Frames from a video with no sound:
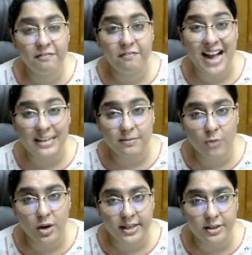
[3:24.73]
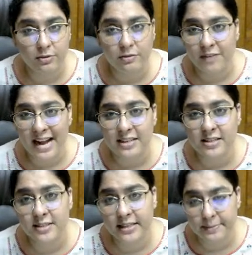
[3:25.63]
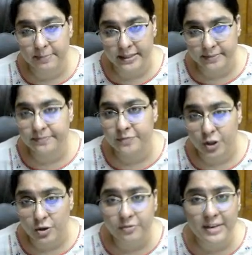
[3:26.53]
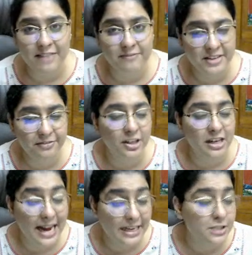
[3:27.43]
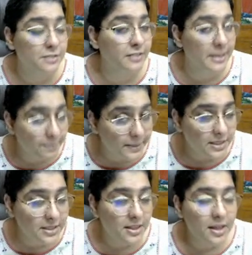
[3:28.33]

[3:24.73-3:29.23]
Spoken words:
fat molecule. Fat is a lipid. We have different kinds of lipids.